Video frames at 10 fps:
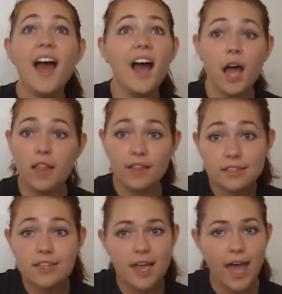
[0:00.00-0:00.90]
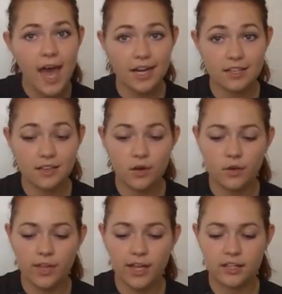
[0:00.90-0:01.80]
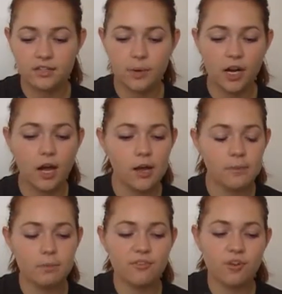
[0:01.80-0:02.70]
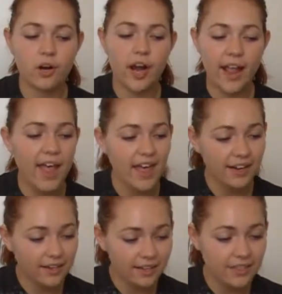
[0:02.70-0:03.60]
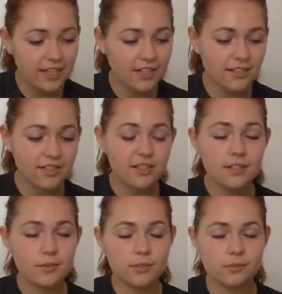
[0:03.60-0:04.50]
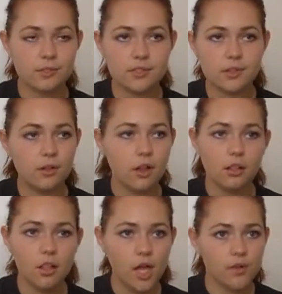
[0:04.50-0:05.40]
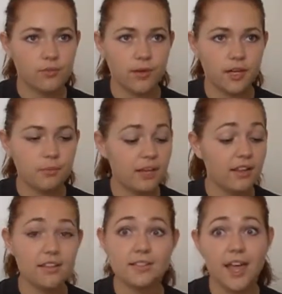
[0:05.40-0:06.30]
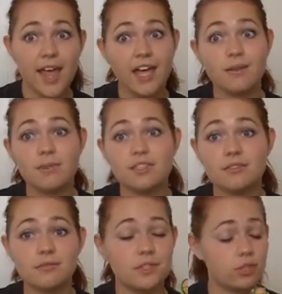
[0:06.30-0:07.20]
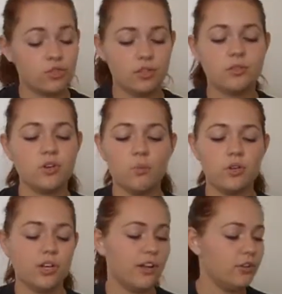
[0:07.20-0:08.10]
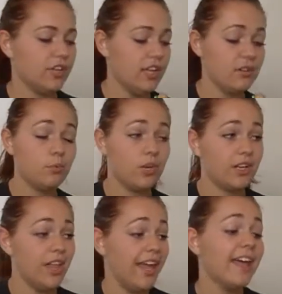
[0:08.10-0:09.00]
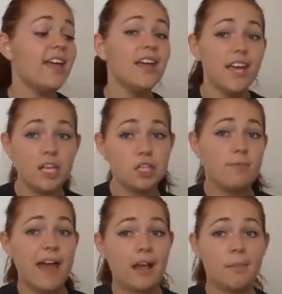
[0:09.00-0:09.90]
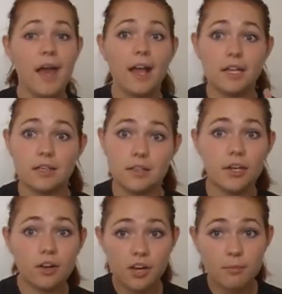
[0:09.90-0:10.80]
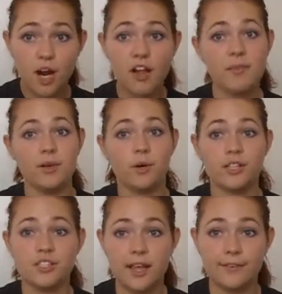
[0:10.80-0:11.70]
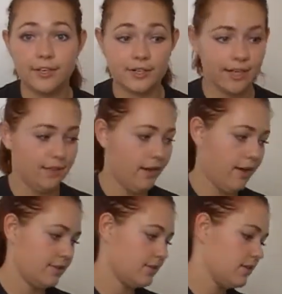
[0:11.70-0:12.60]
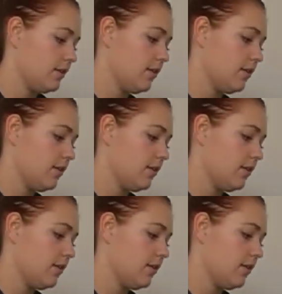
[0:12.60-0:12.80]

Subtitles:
at least I had it though, like a spare copy before I edited it, which was still a lot of work, but at least I had it. But seriously, don't put it on your keys. Put it like in your backpack in a secret compartment where it's never gonna get lost.